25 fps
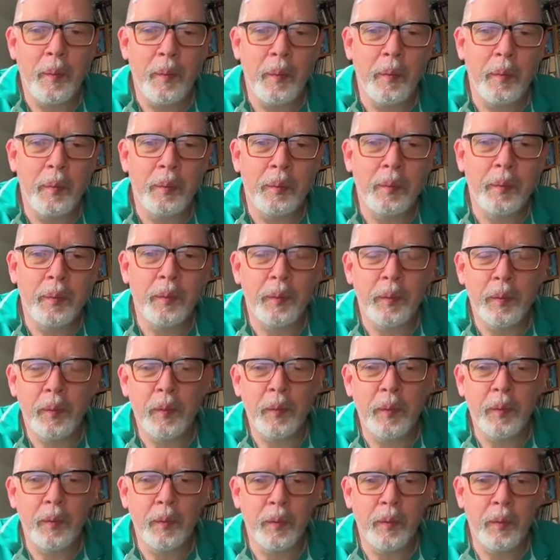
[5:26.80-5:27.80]

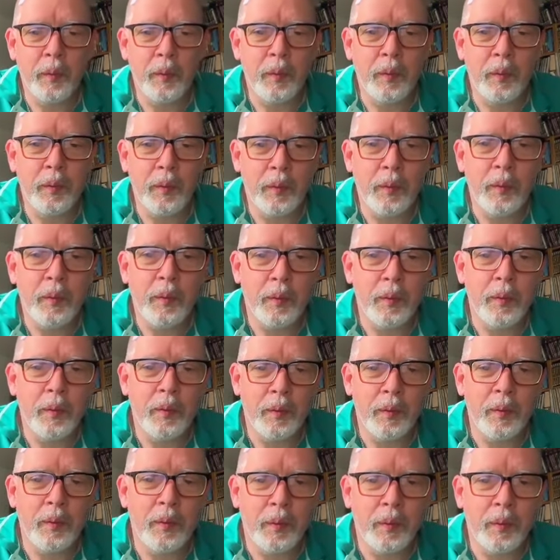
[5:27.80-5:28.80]

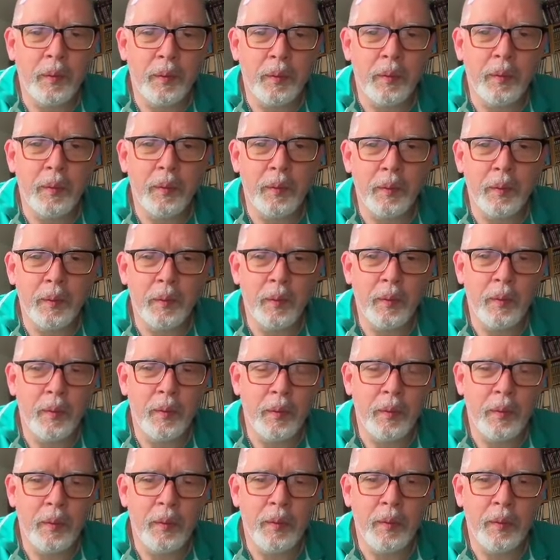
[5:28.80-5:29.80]

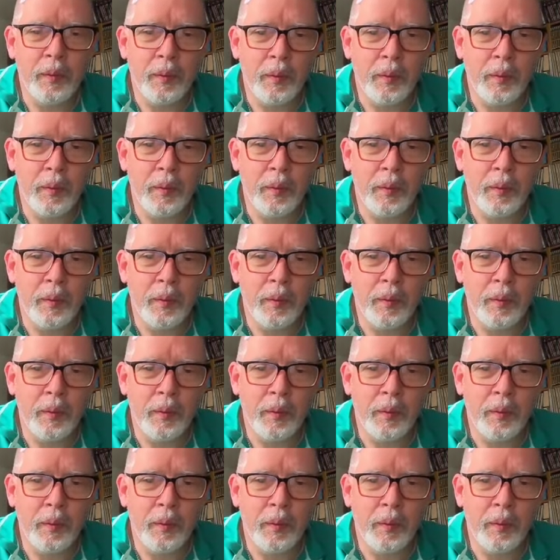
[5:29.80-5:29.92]
[no speech]